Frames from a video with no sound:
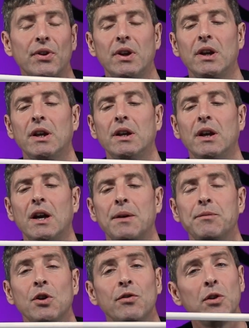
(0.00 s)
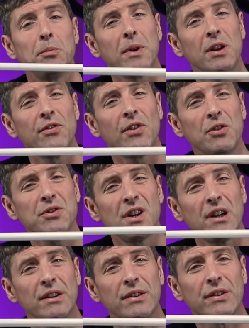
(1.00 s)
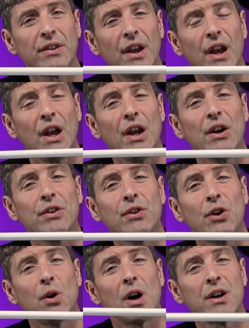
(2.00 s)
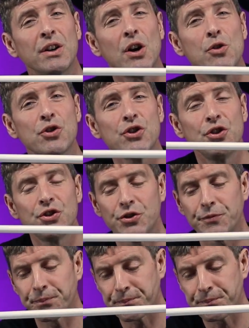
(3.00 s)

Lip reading: the UVB photons, so are no good.